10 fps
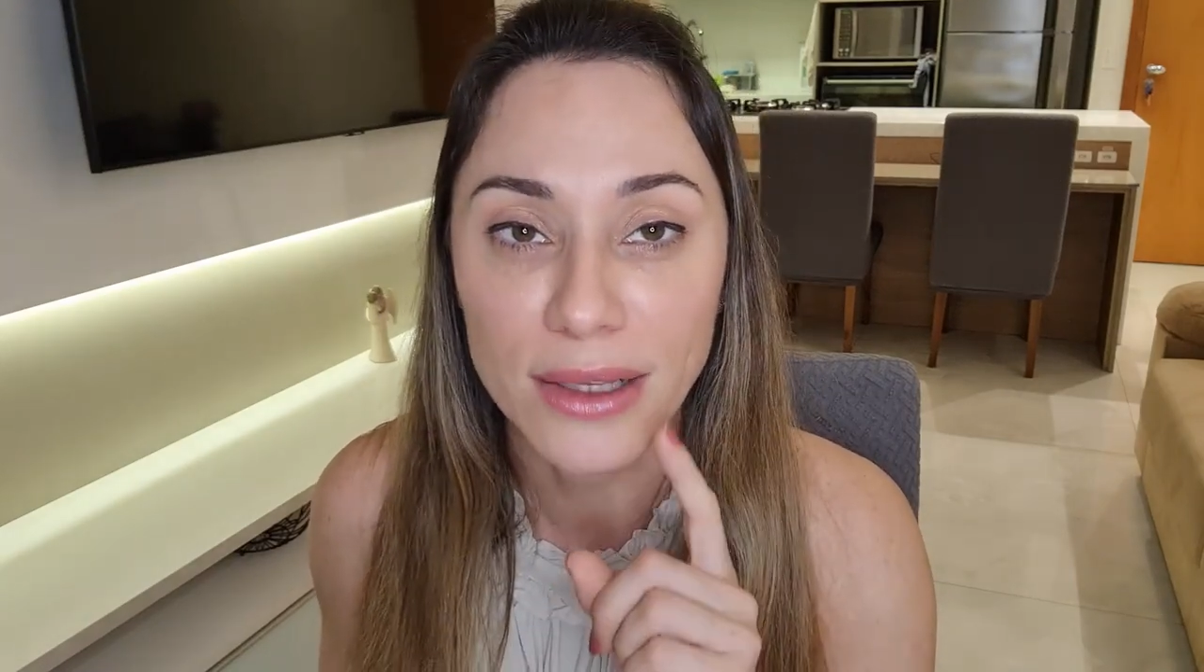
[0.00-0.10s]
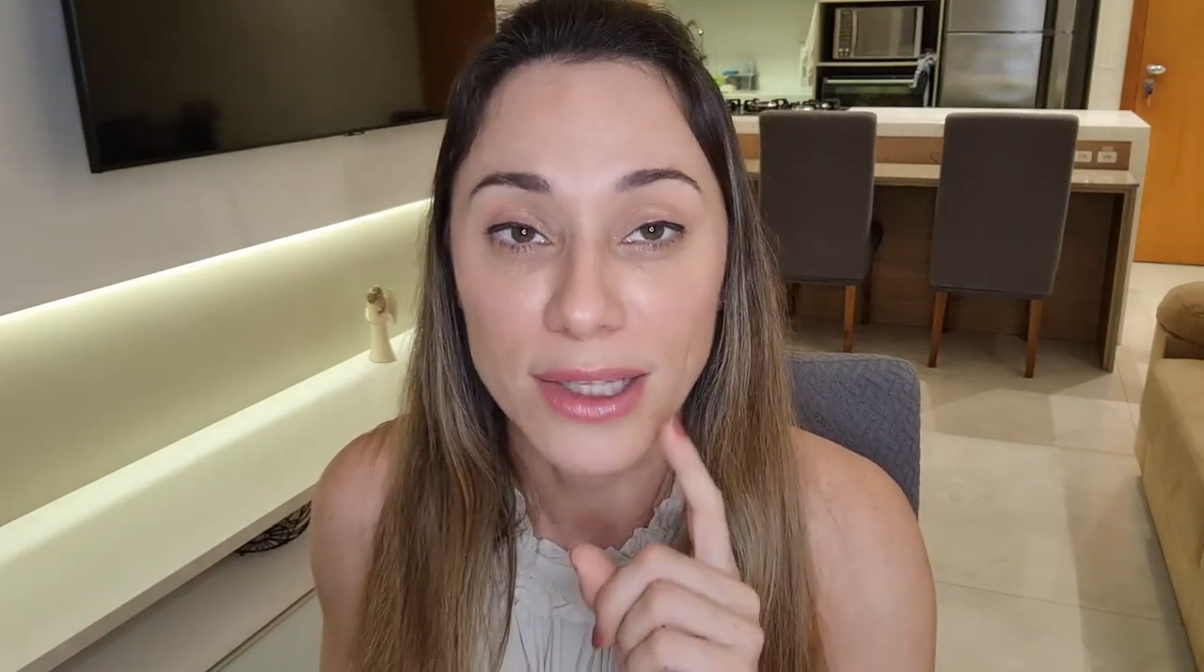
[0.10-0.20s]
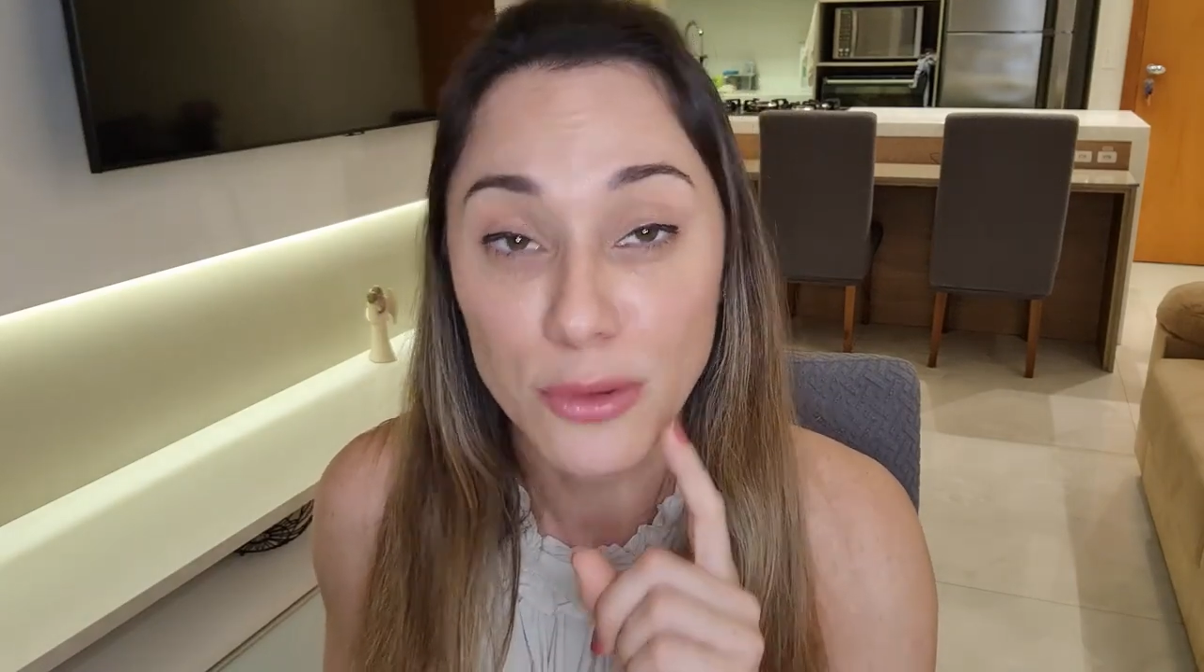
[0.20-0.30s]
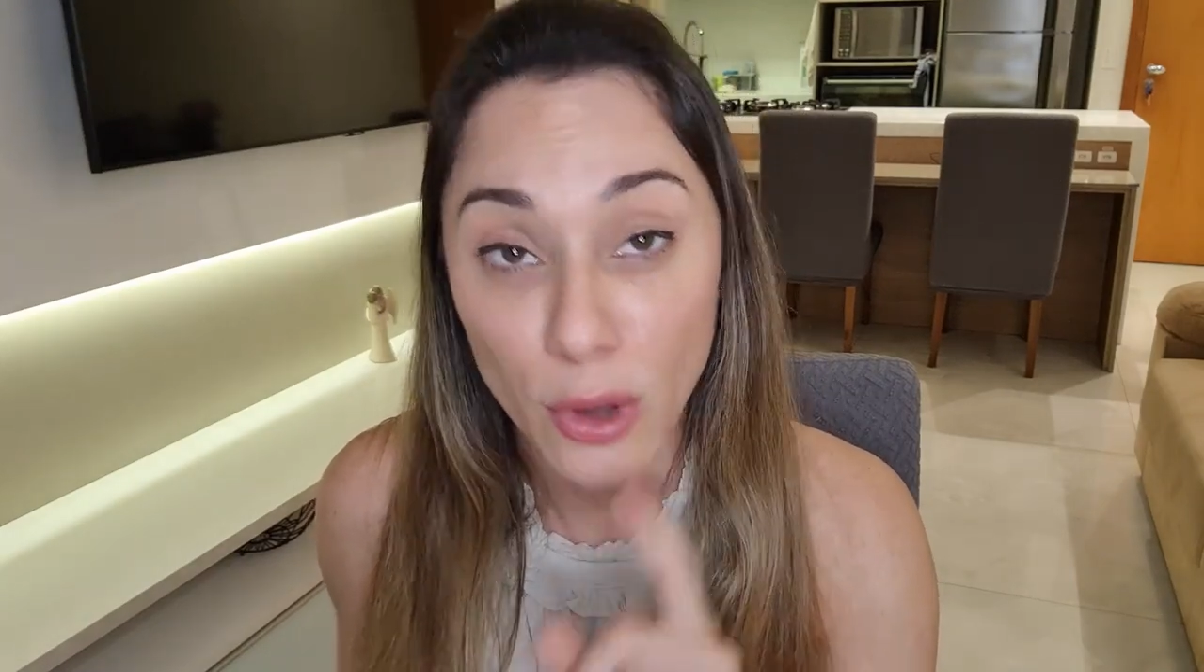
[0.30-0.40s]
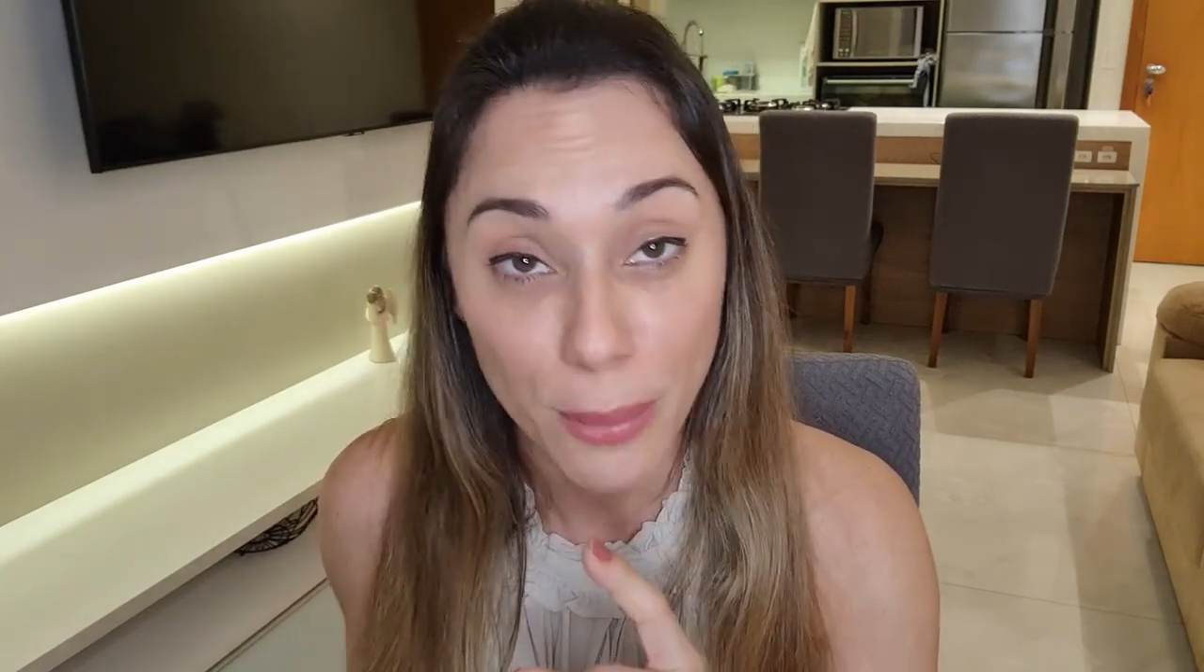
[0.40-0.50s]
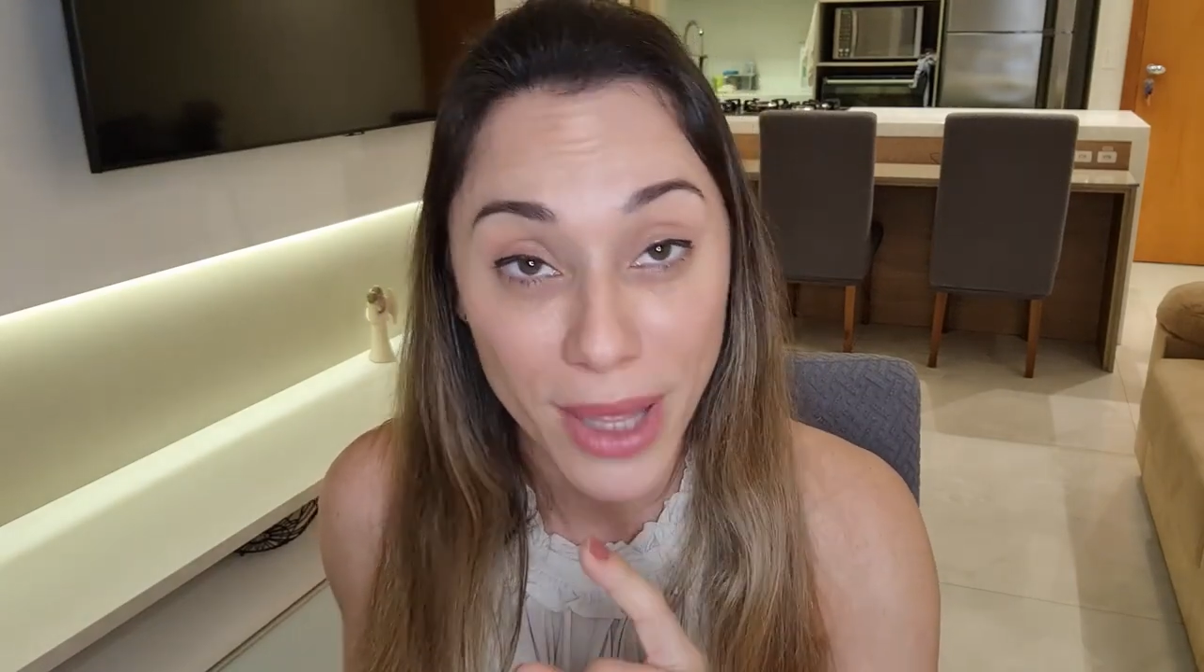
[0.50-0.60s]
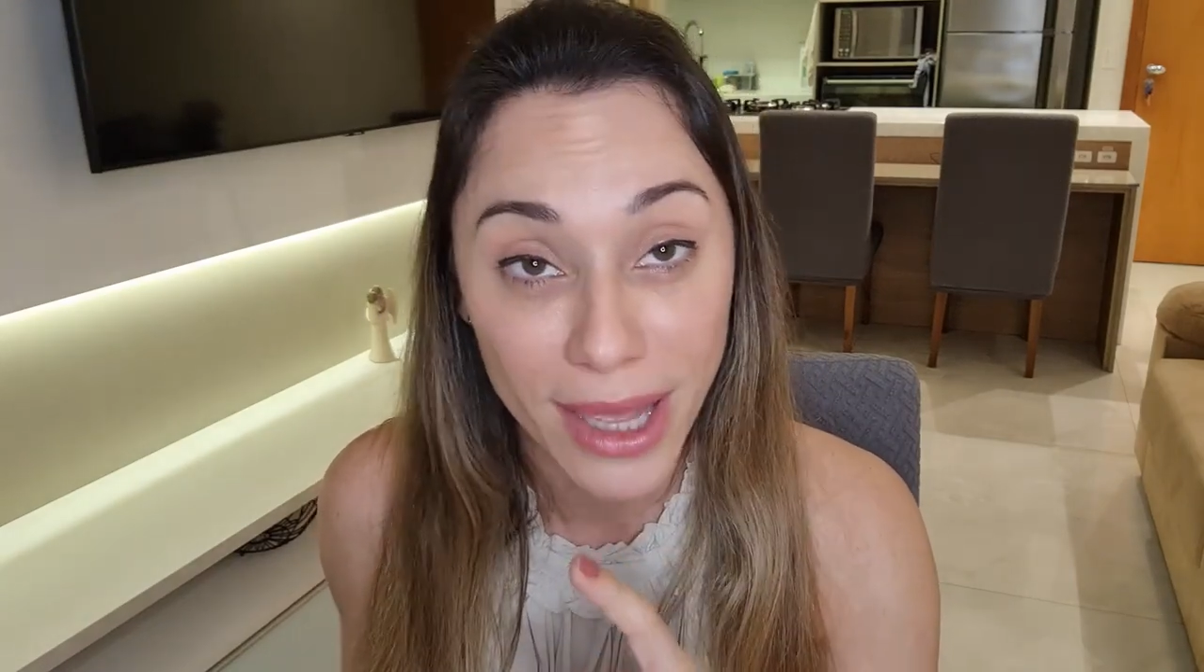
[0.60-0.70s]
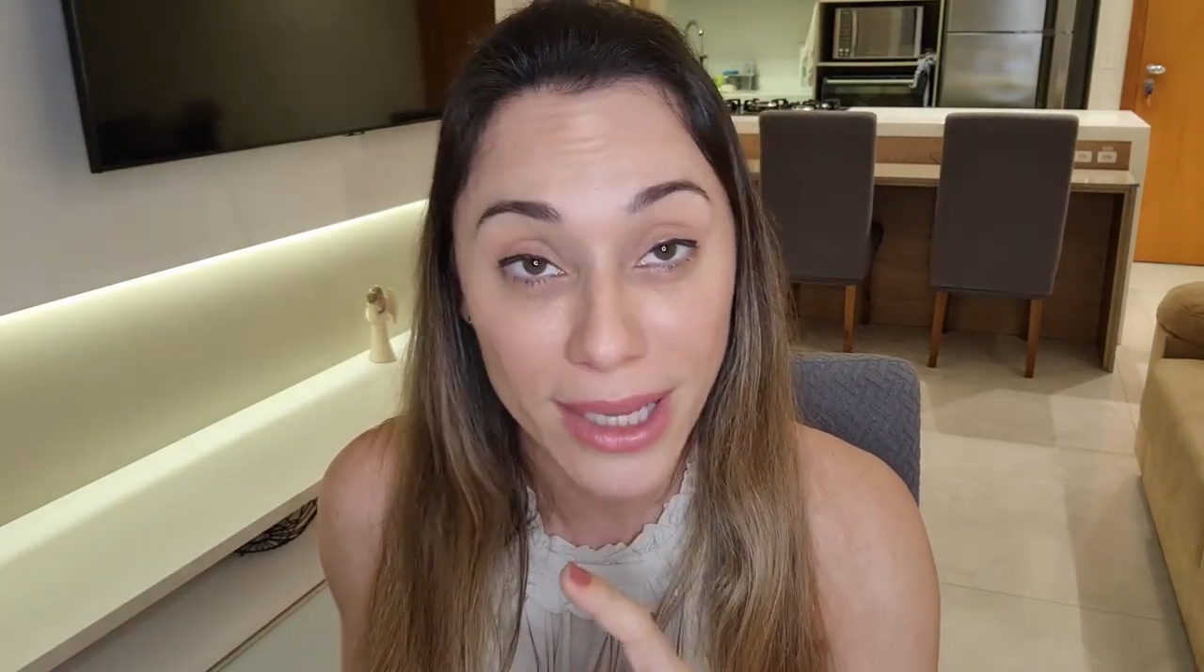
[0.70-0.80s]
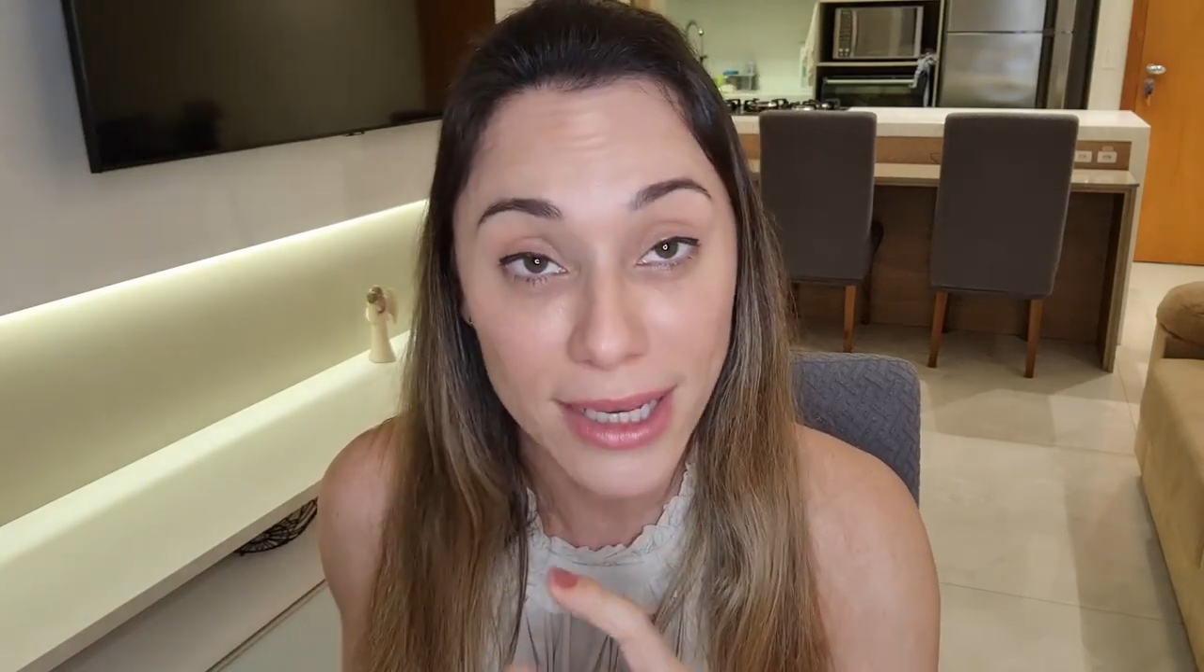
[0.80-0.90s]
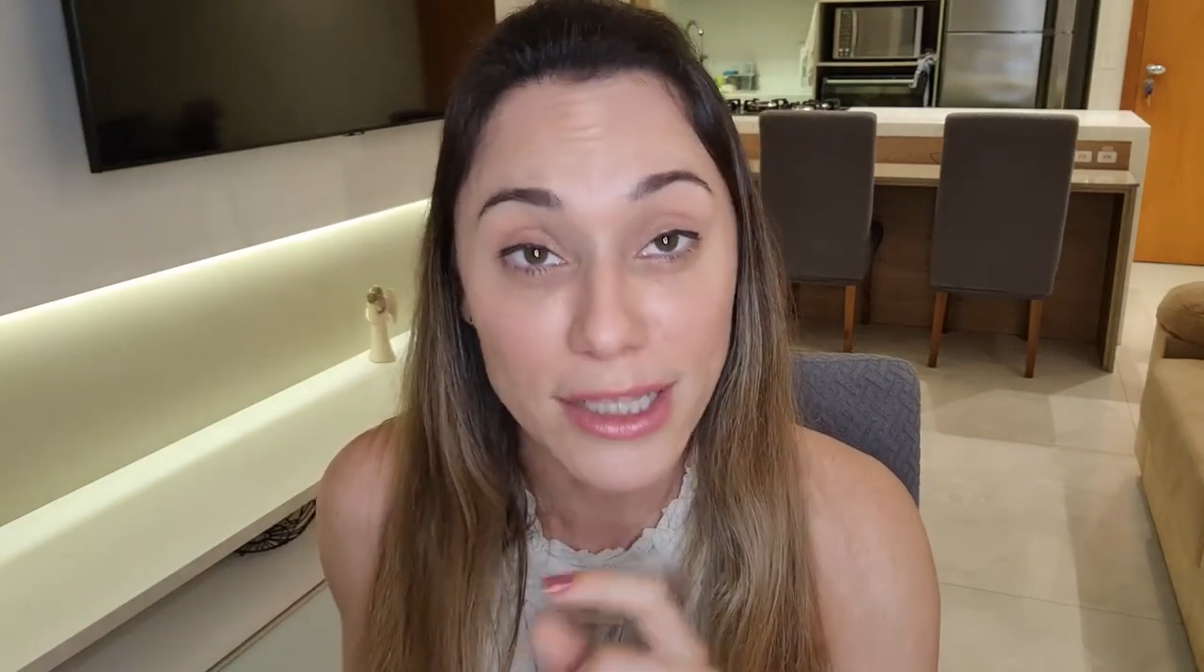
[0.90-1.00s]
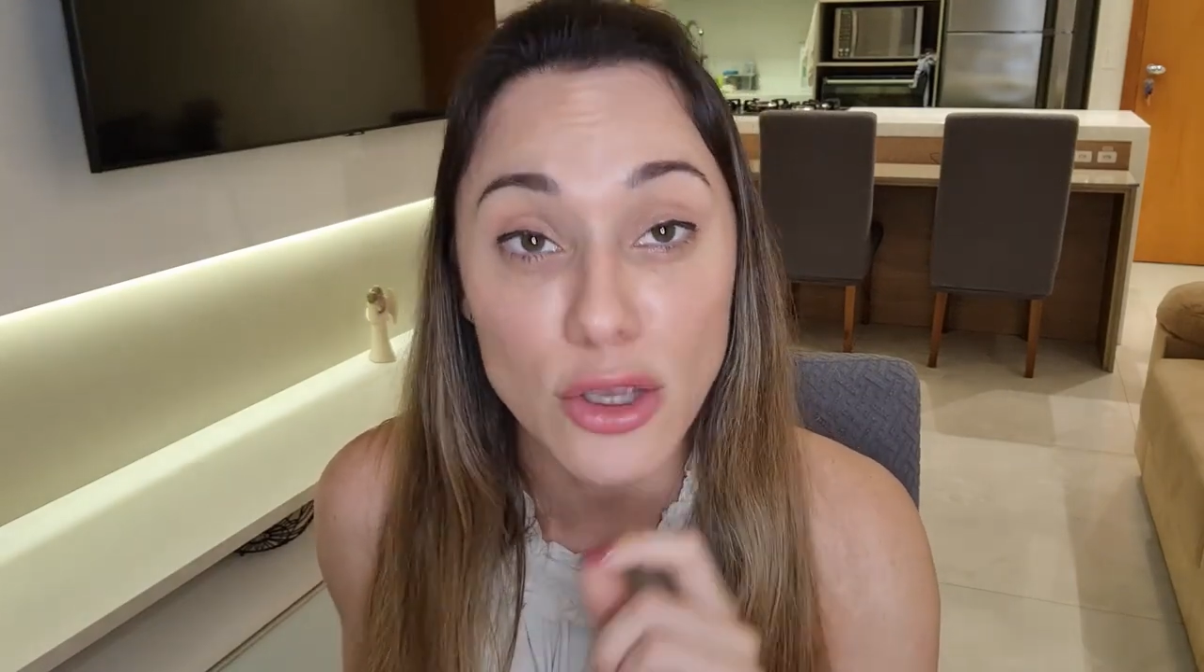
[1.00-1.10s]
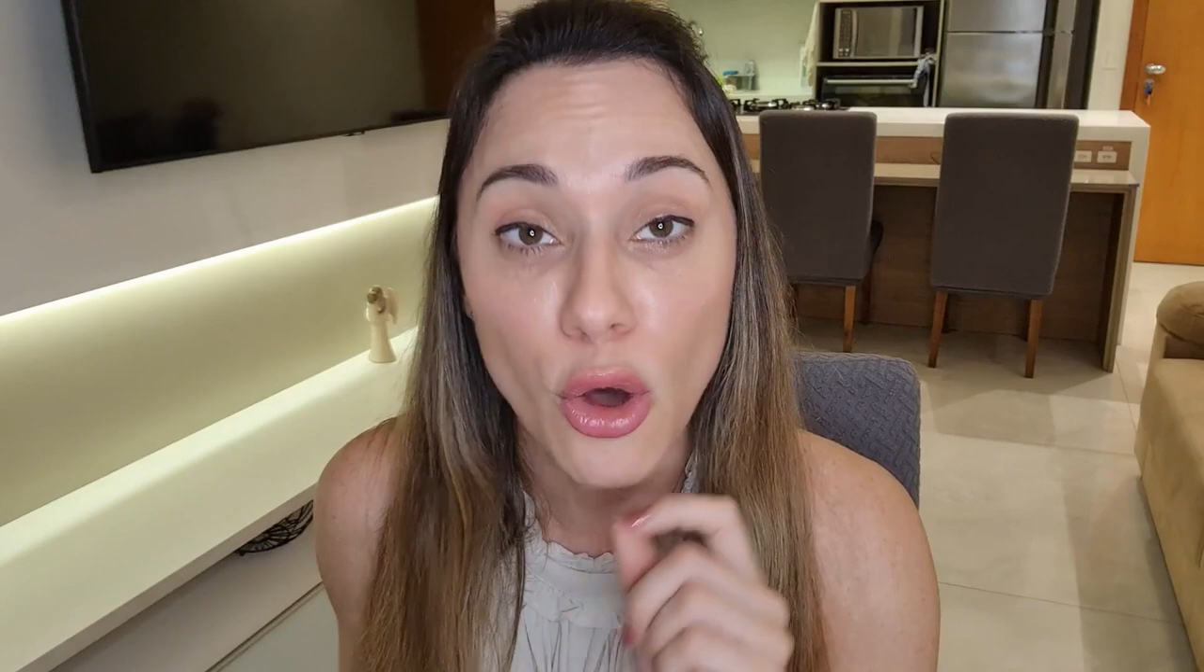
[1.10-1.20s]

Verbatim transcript: you are buying it